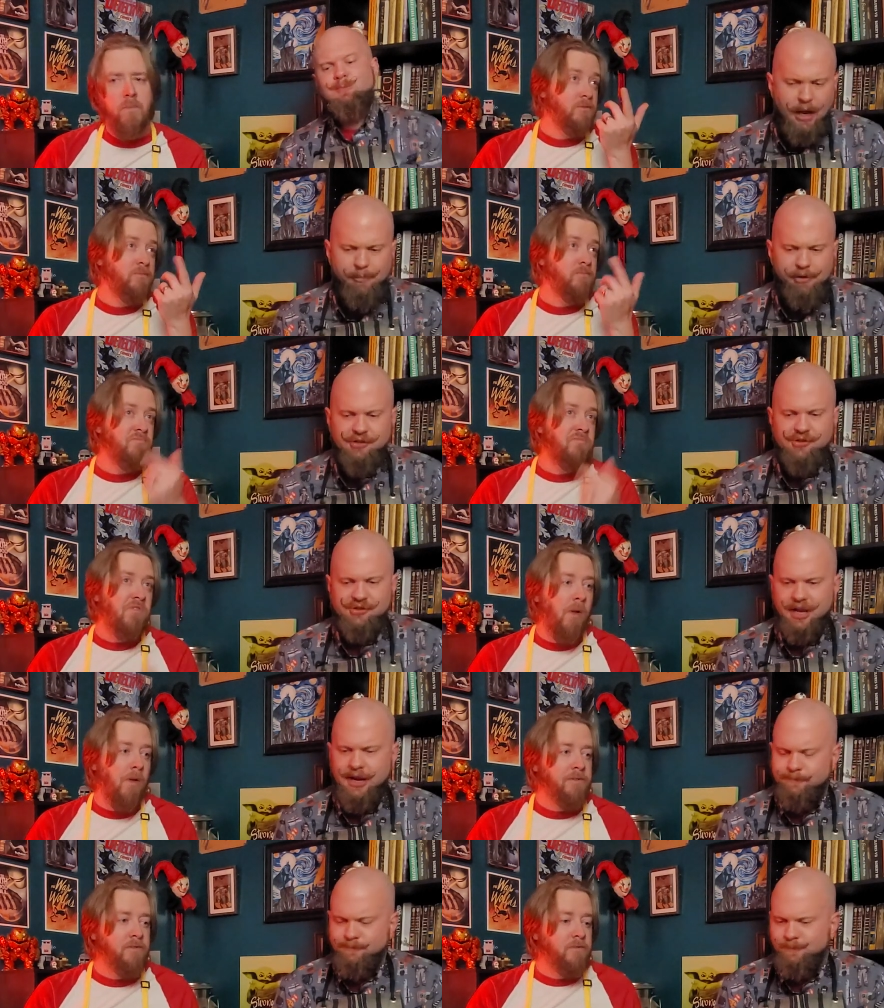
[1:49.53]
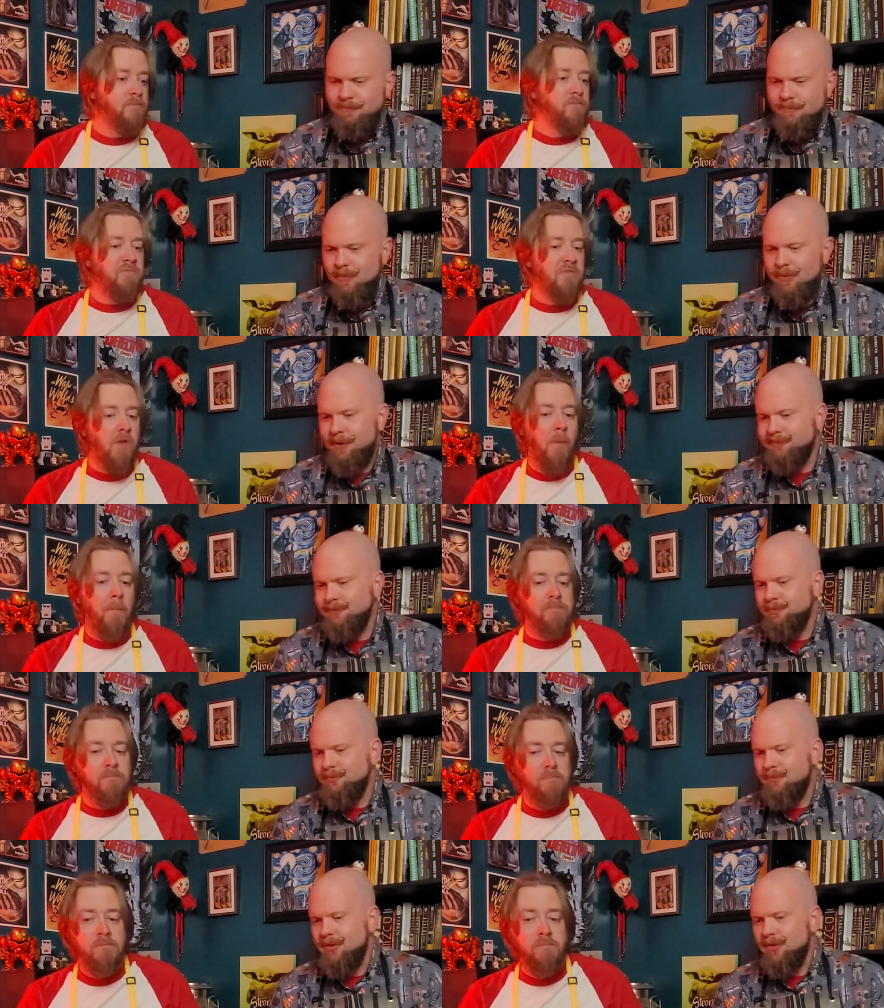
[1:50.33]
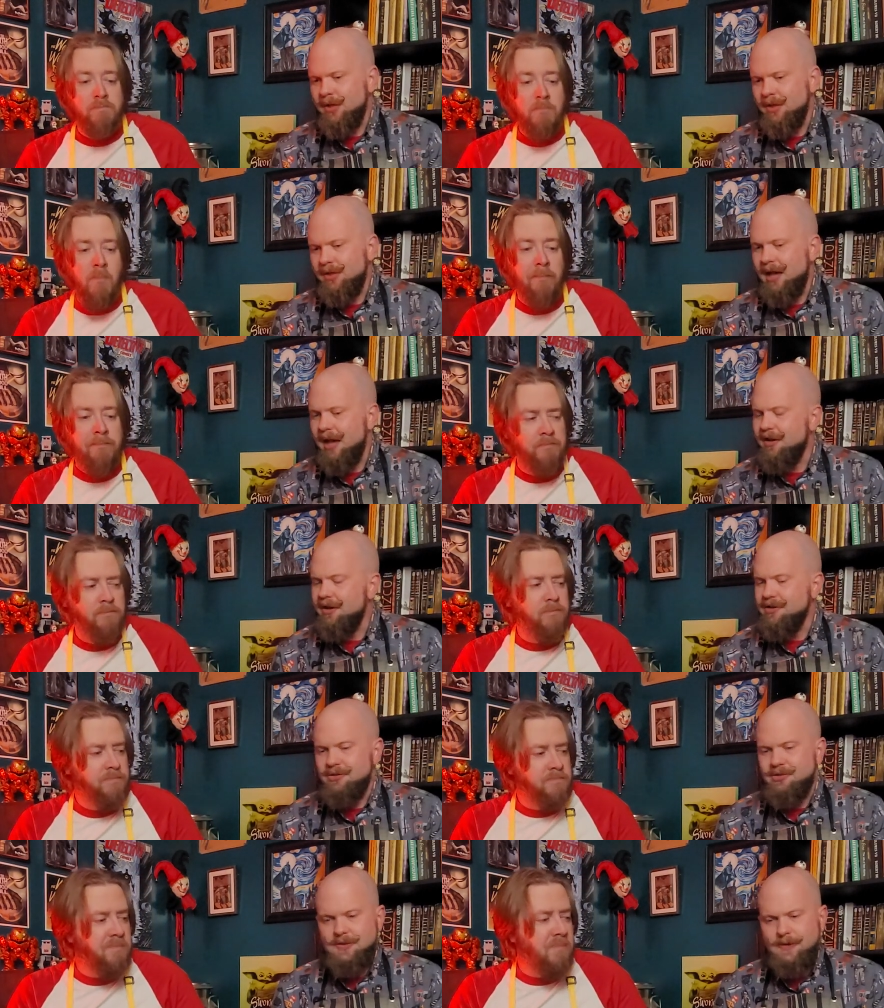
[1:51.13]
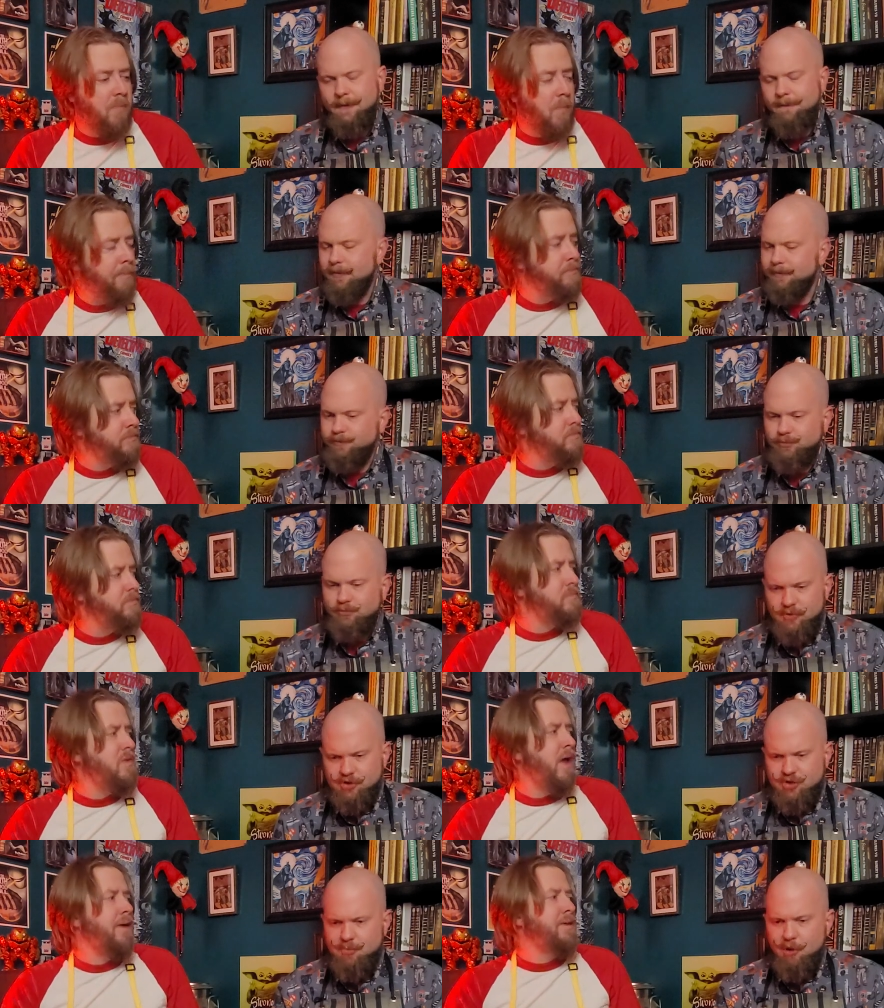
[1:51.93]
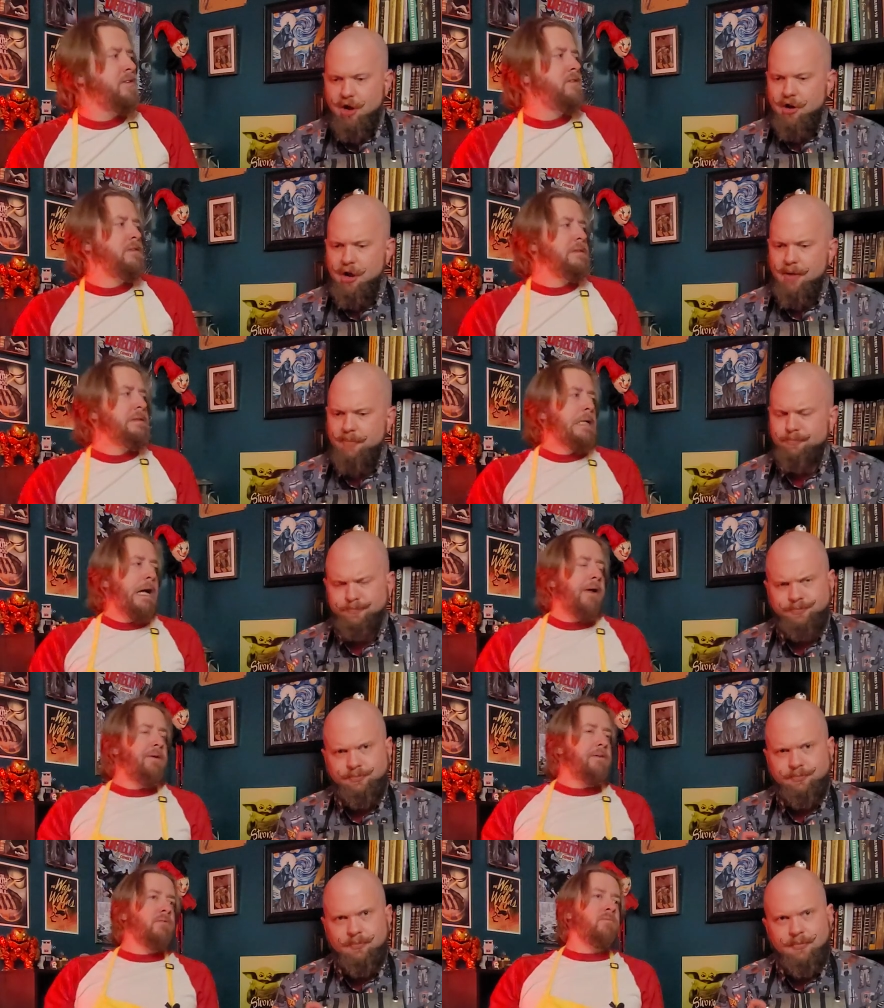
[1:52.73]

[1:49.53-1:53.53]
Speaker 1: I'm going to say that that is spot on